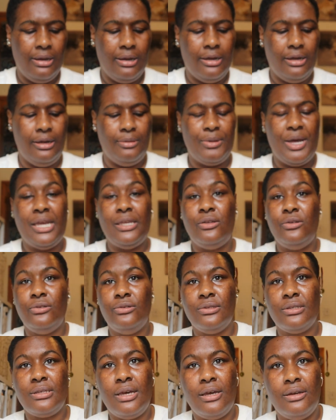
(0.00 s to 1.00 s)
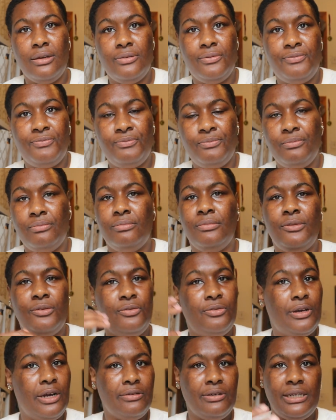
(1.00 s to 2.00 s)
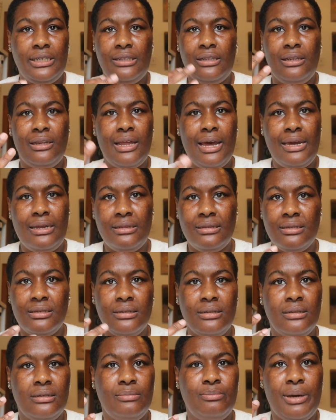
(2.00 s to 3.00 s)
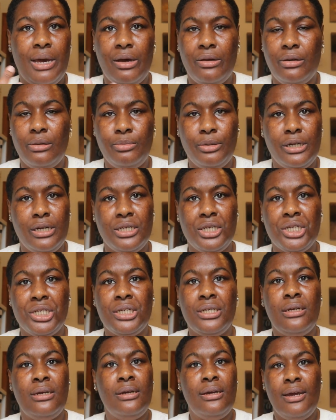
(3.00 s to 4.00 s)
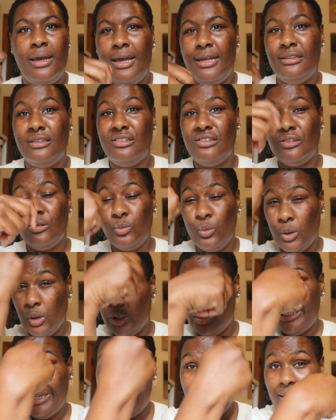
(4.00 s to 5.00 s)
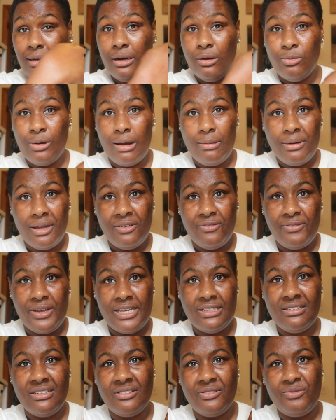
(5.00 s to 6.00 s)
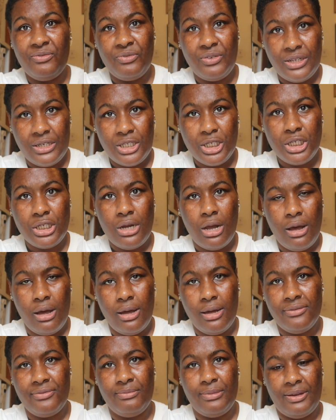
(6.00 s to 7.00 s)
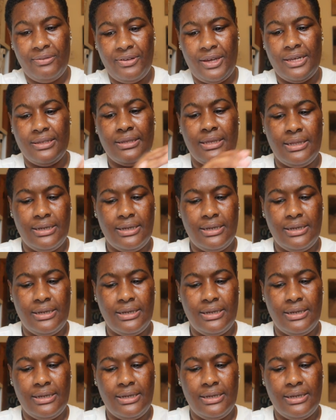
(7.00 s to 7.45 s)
I use a very light powder brush and swirl it around my face to finish off my face.